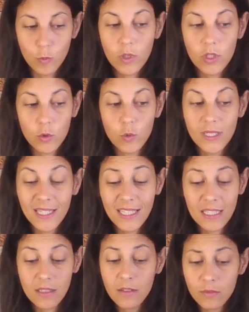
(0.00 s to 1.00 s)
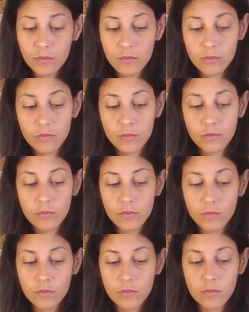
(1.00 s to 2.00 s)
what you need,
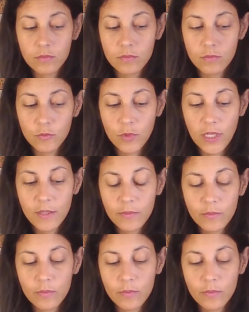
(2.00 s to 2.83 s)
right?